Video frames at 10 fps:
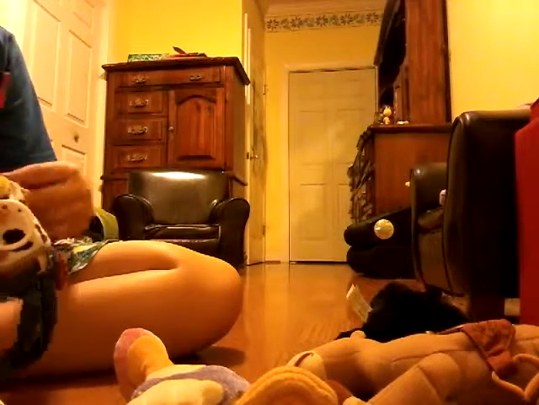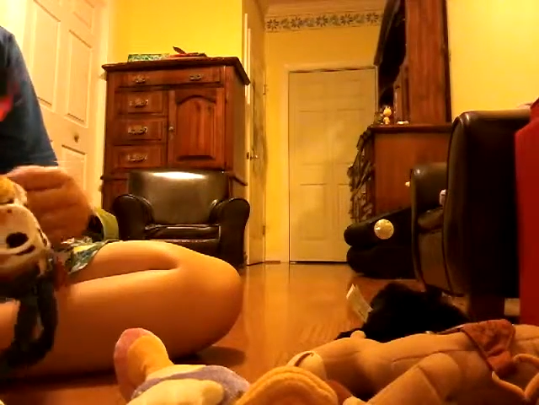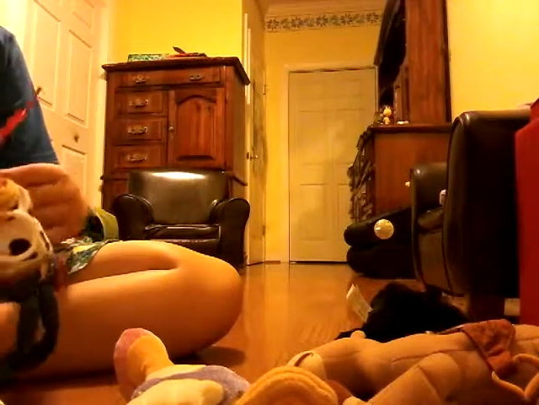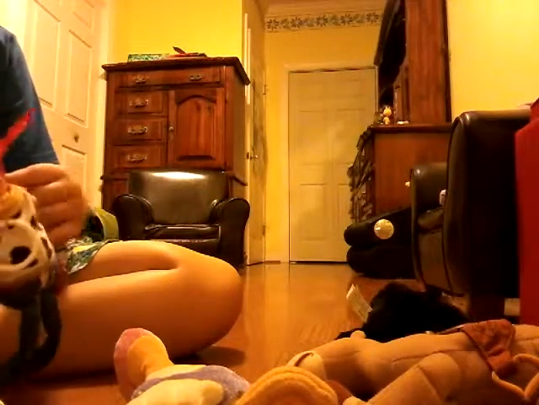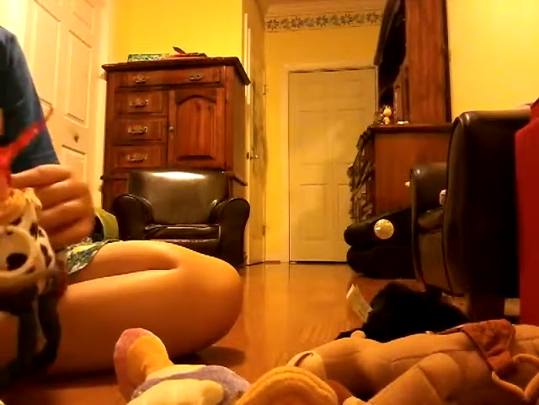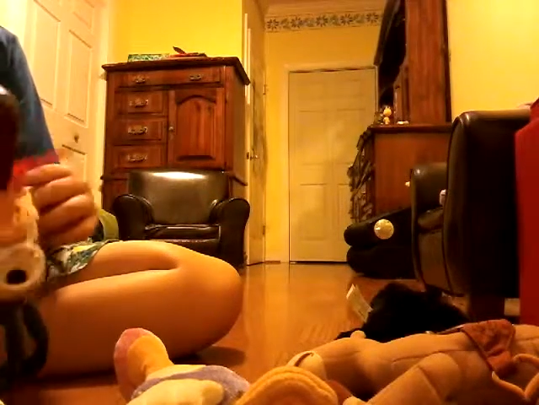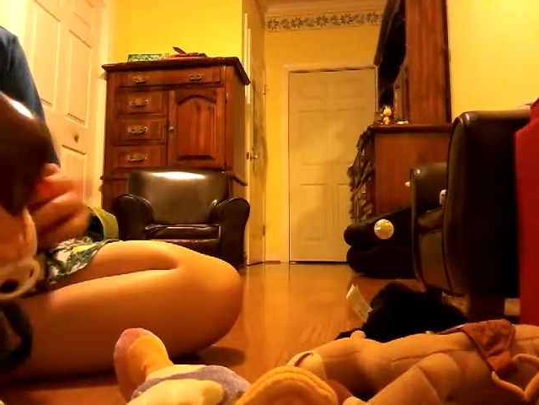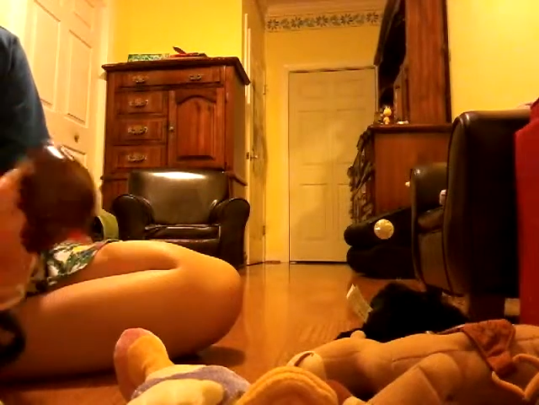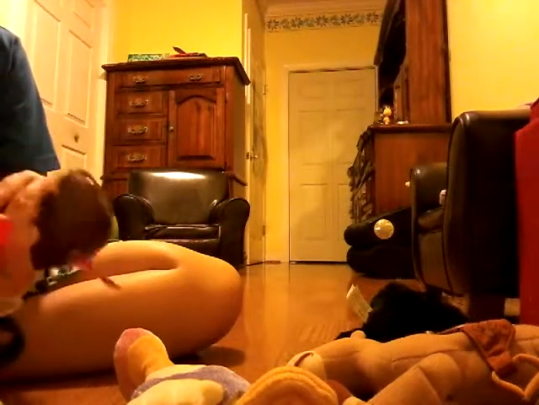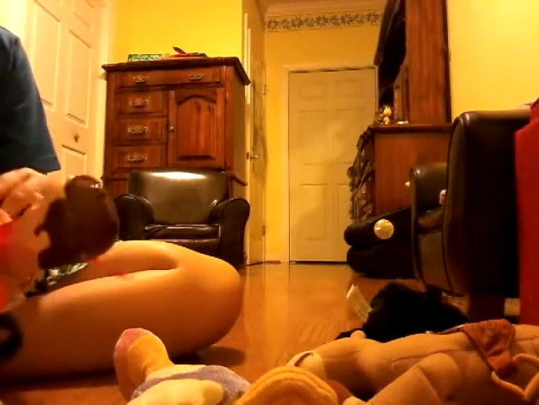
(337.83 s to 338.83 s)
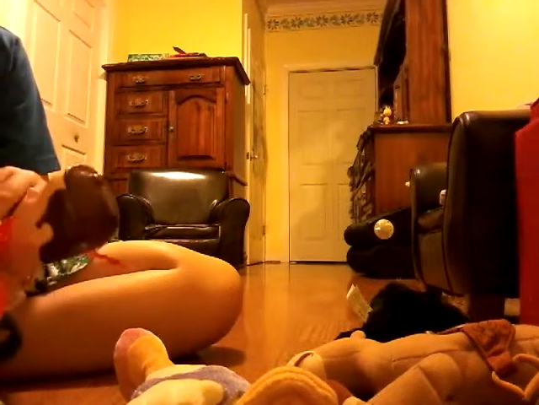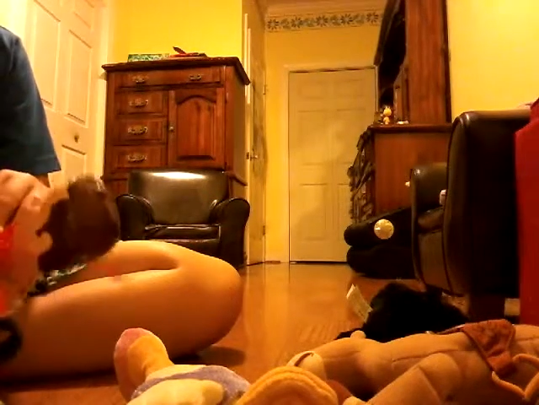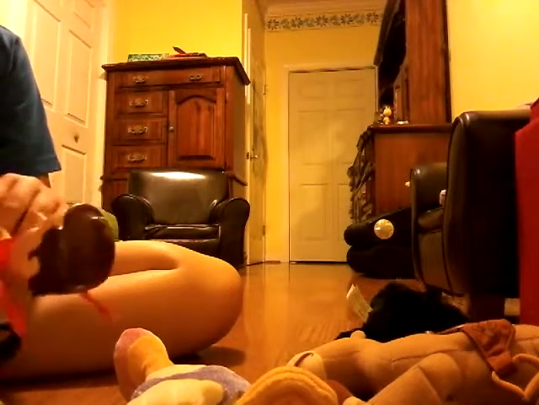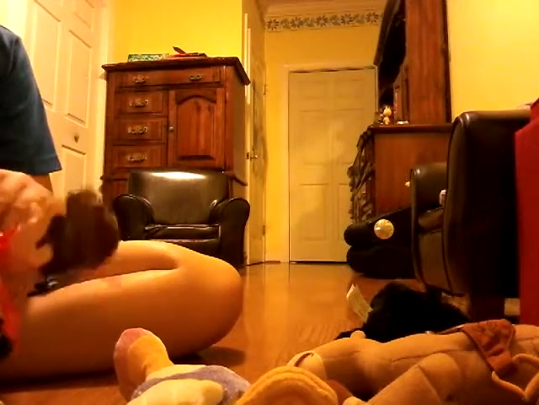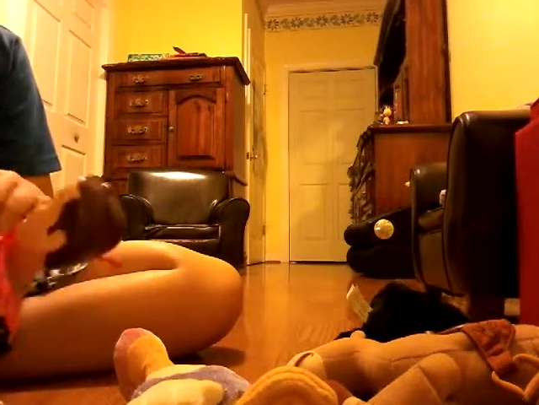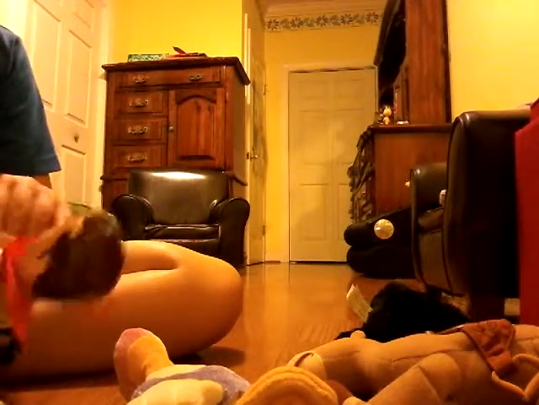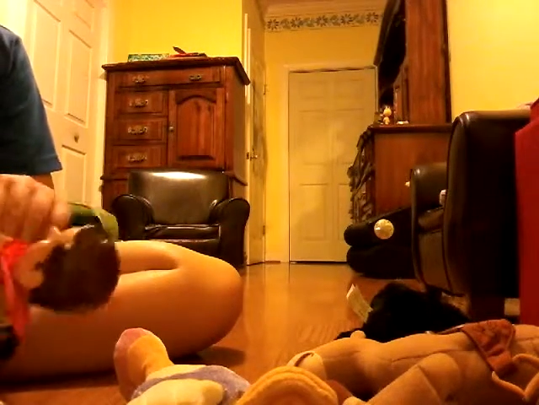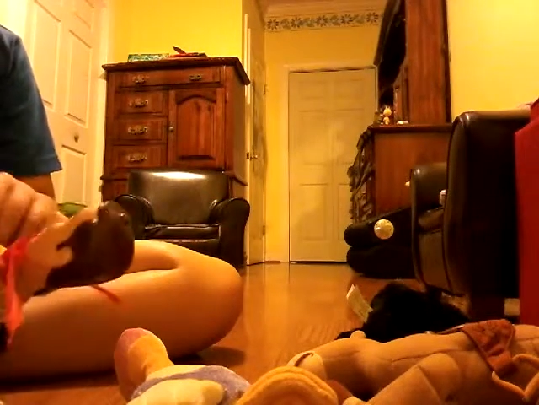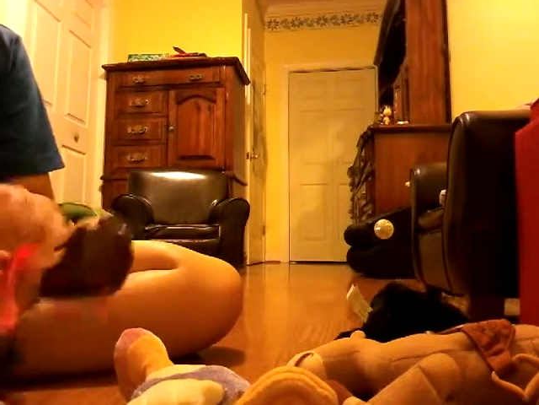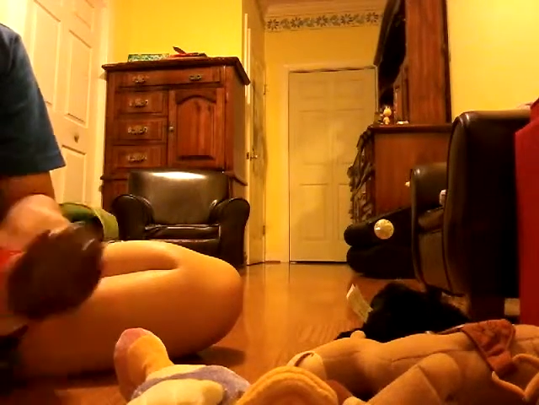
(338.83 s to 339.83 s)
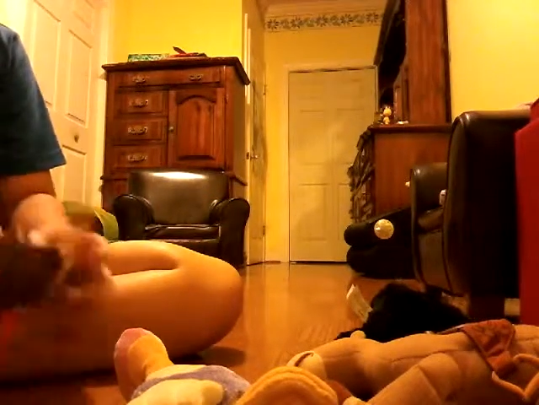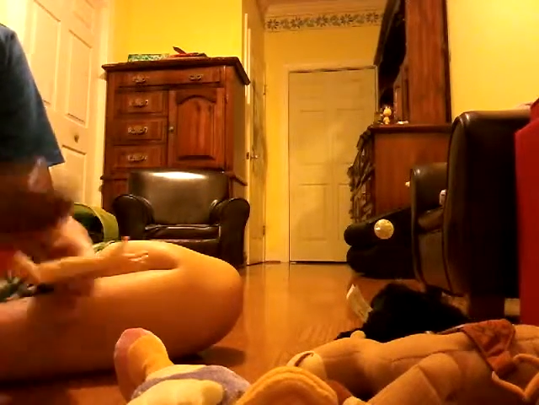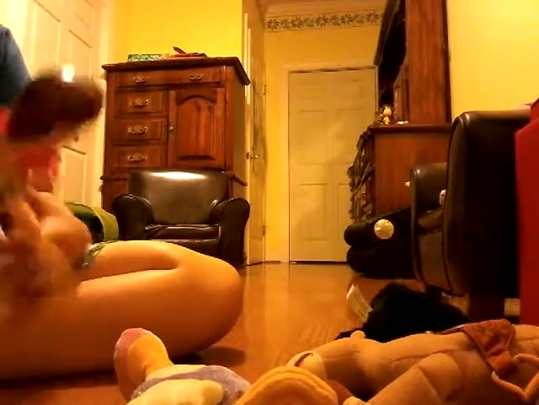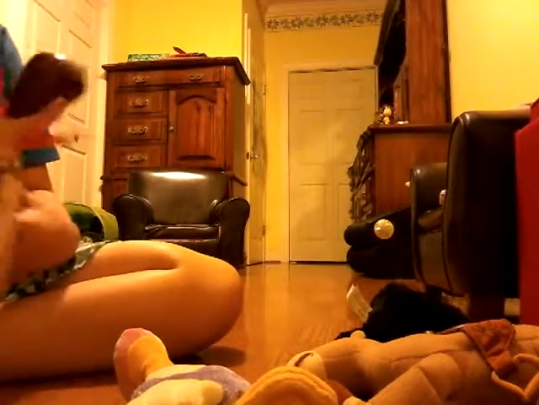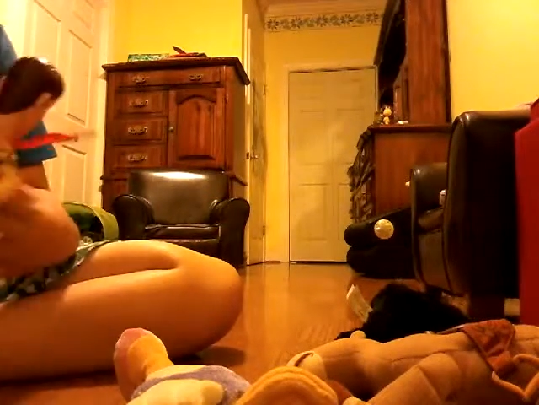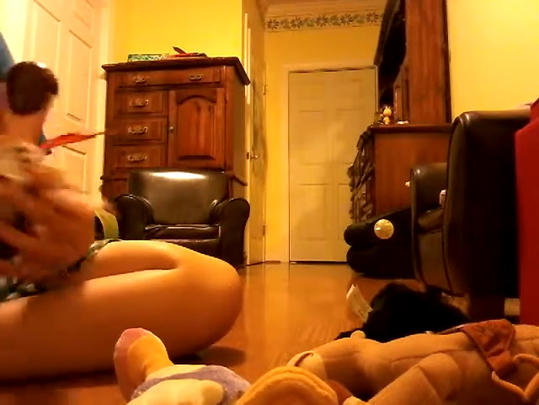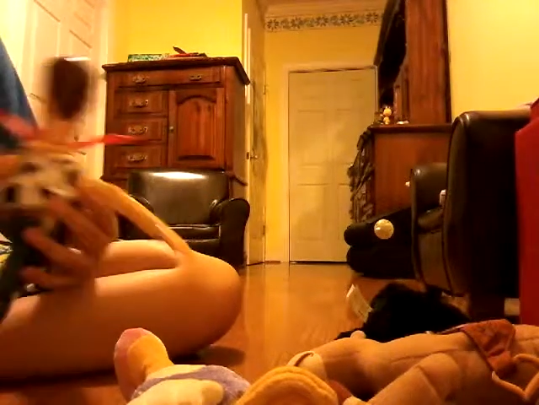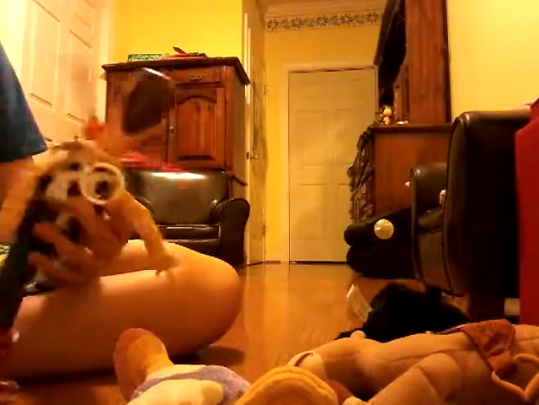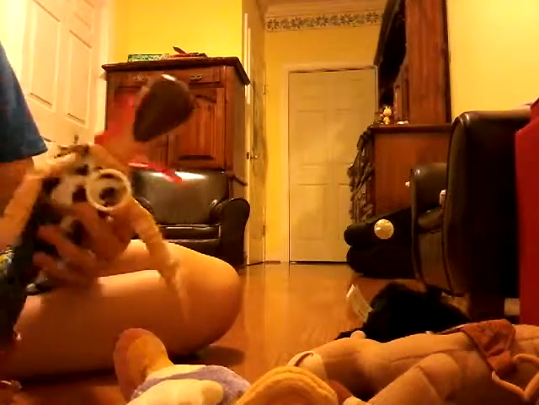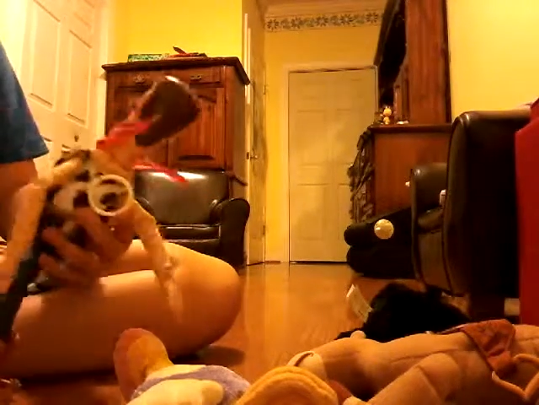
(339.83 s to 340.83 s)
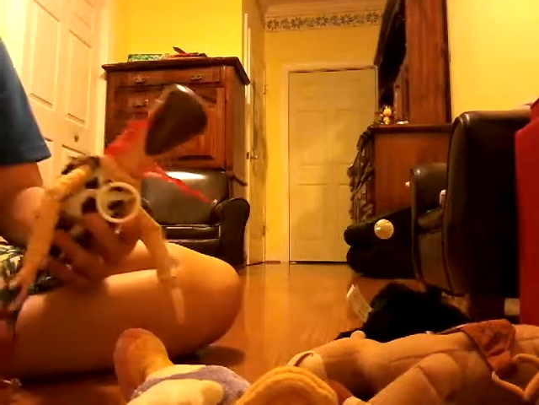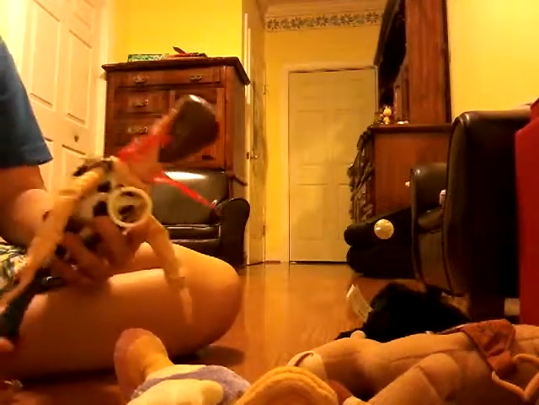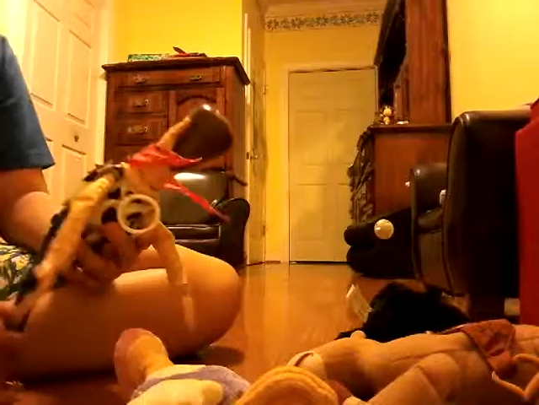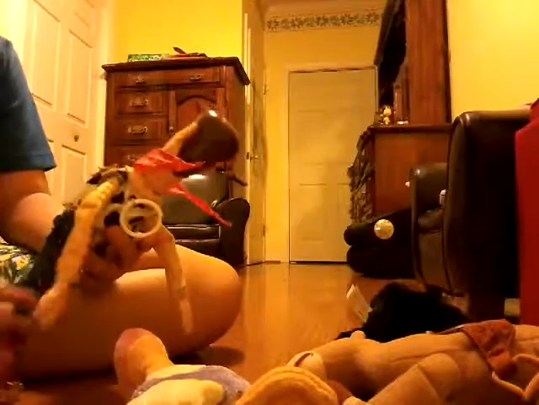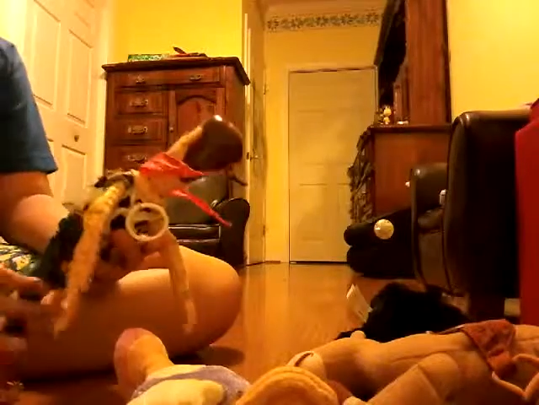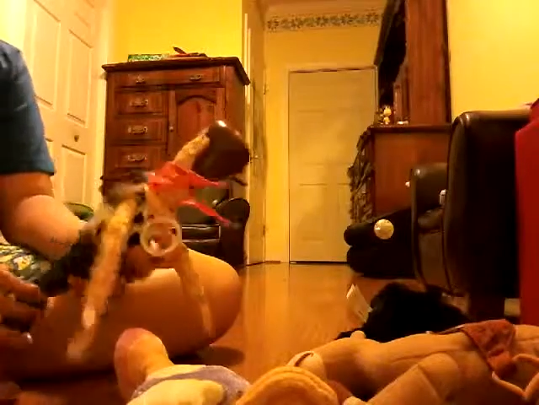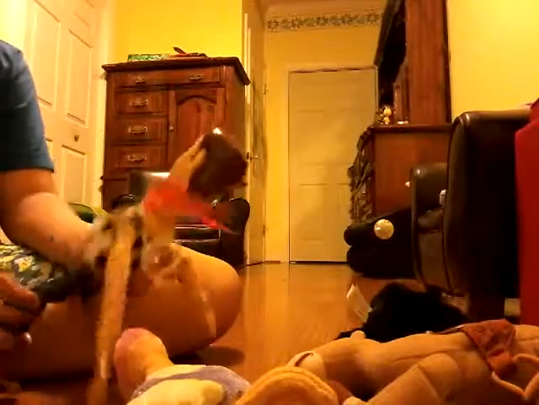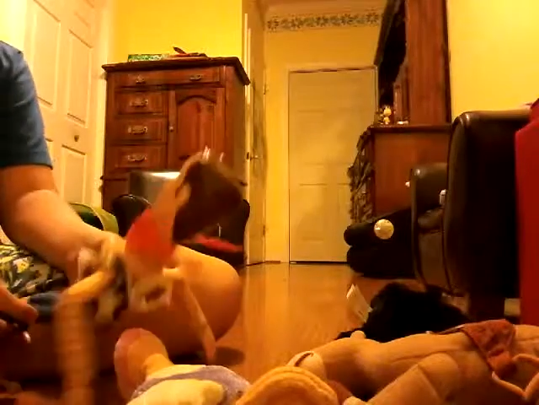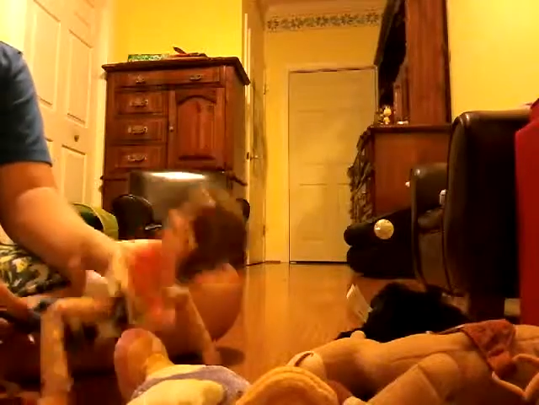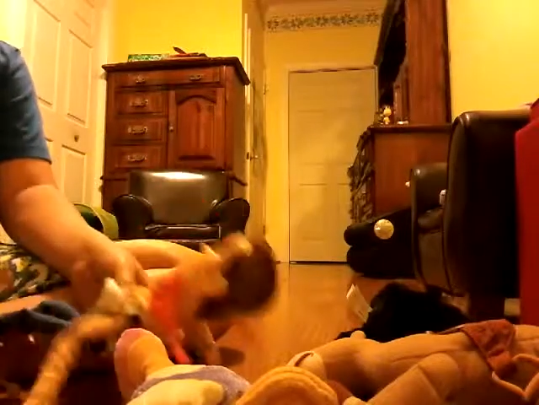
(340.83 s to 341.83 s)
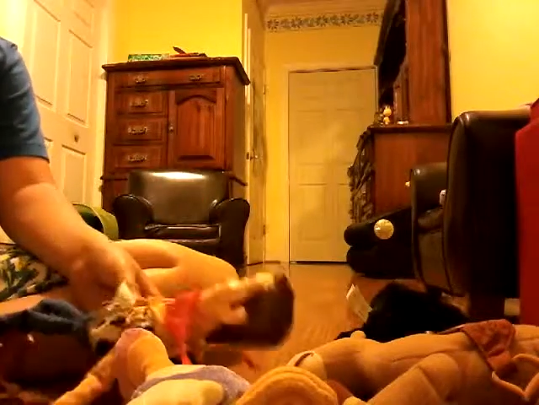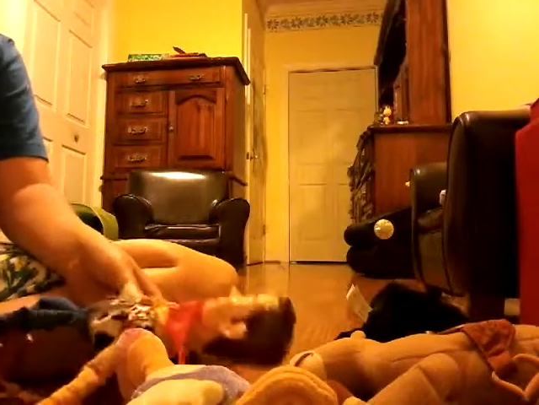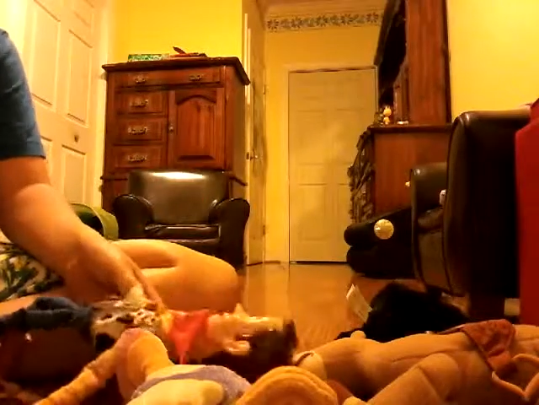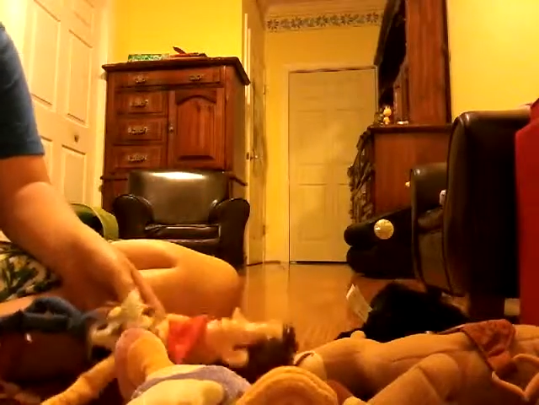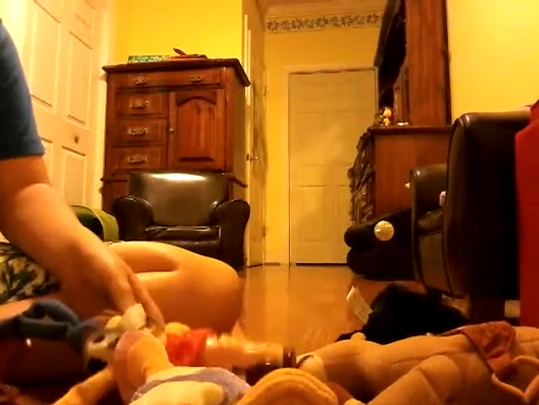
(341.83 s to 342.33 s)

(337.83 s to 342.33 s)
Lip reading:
(no speaker visible)